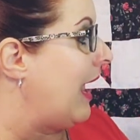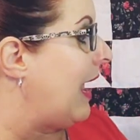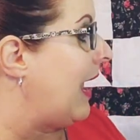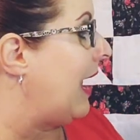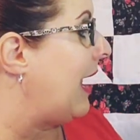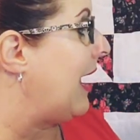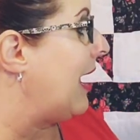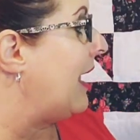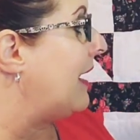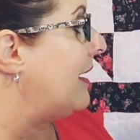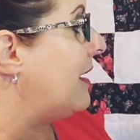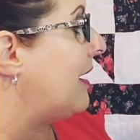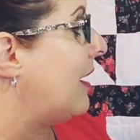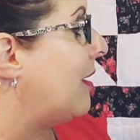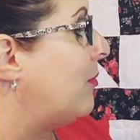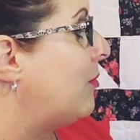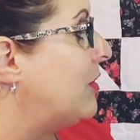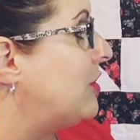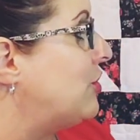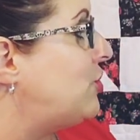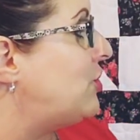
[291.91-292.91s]
And
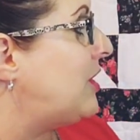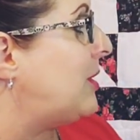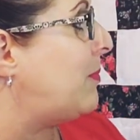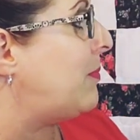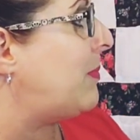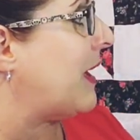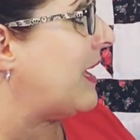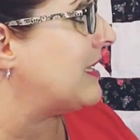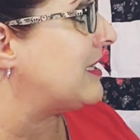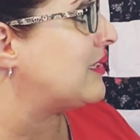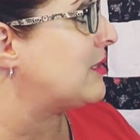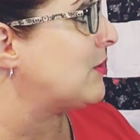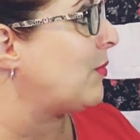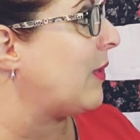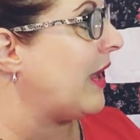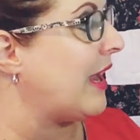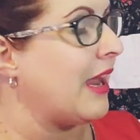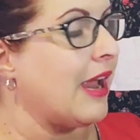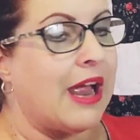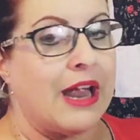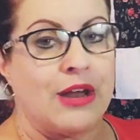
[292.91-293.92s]
when she passed
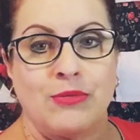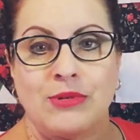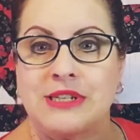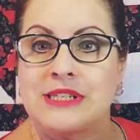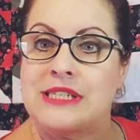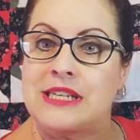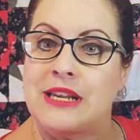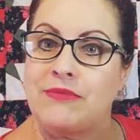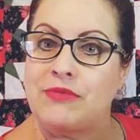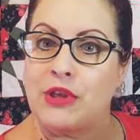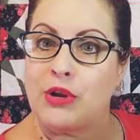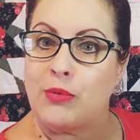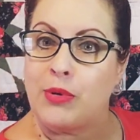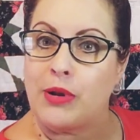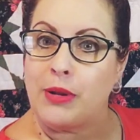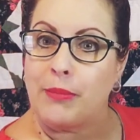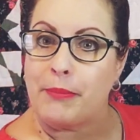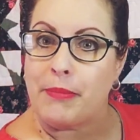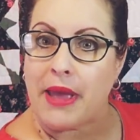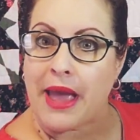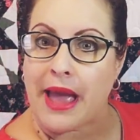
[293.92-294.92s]
away, I received the
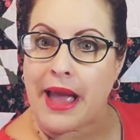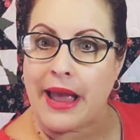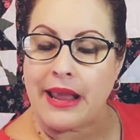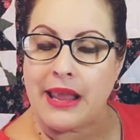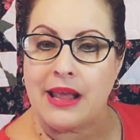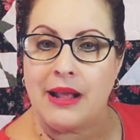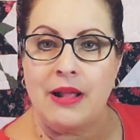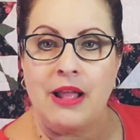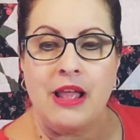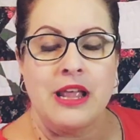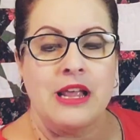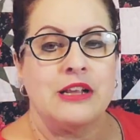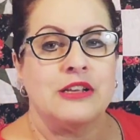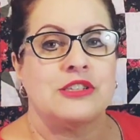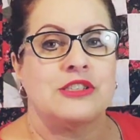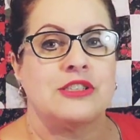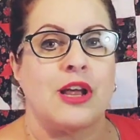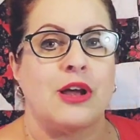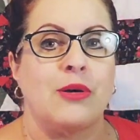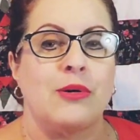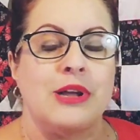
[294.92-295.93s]
quilt back.
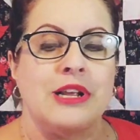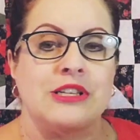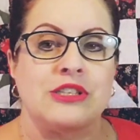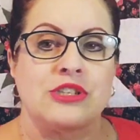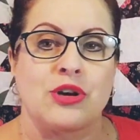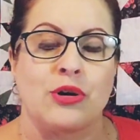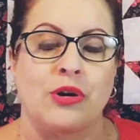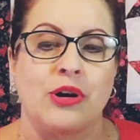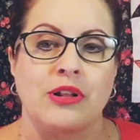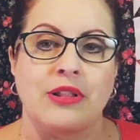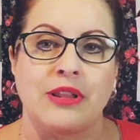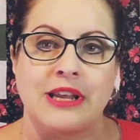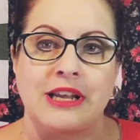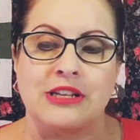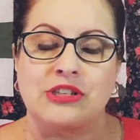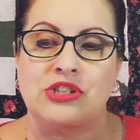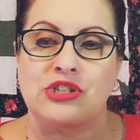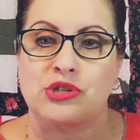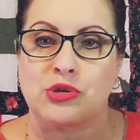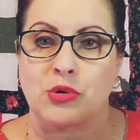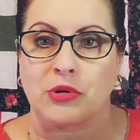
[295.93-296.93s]
So it's currently in
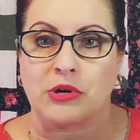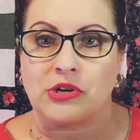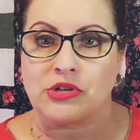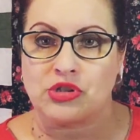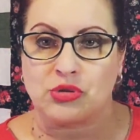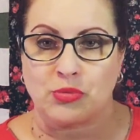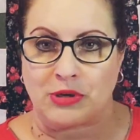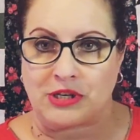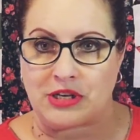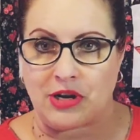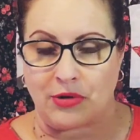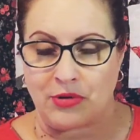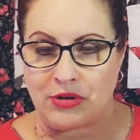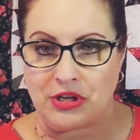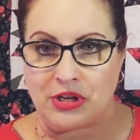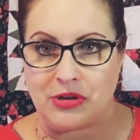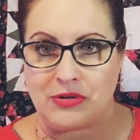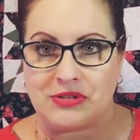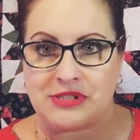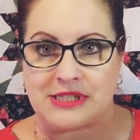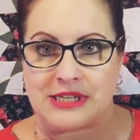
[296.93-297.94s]
storage. We don't
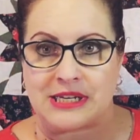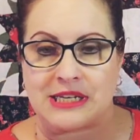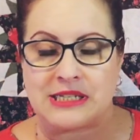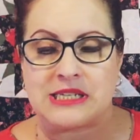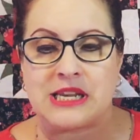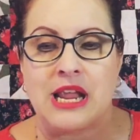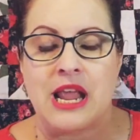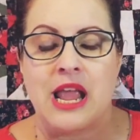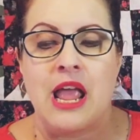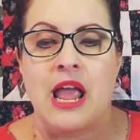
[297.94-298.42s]
use it.